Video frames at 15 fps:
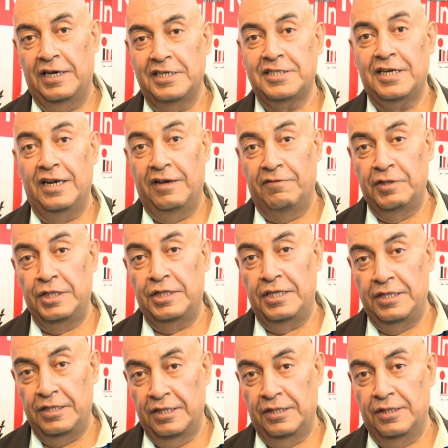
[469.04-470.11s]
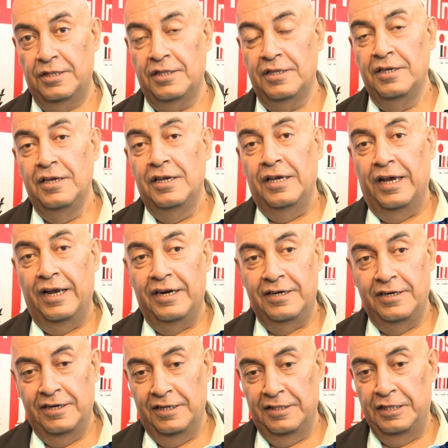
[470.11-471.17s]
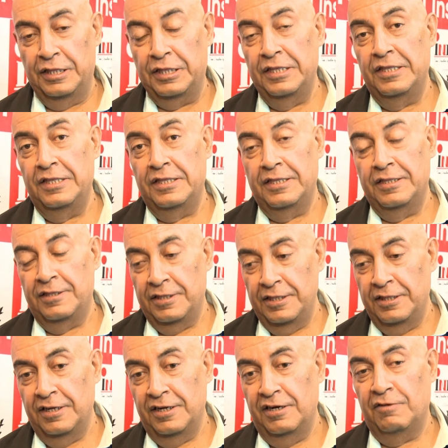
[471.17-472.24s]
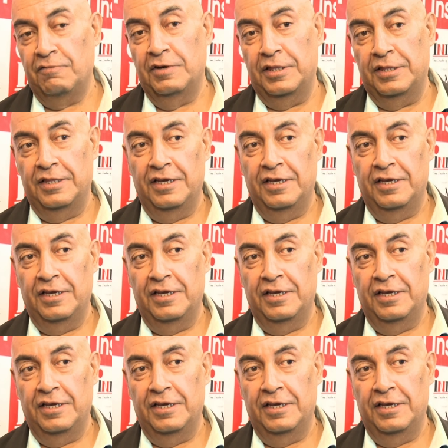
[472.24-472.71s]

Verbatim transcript: last 11th season. And this is season, it was,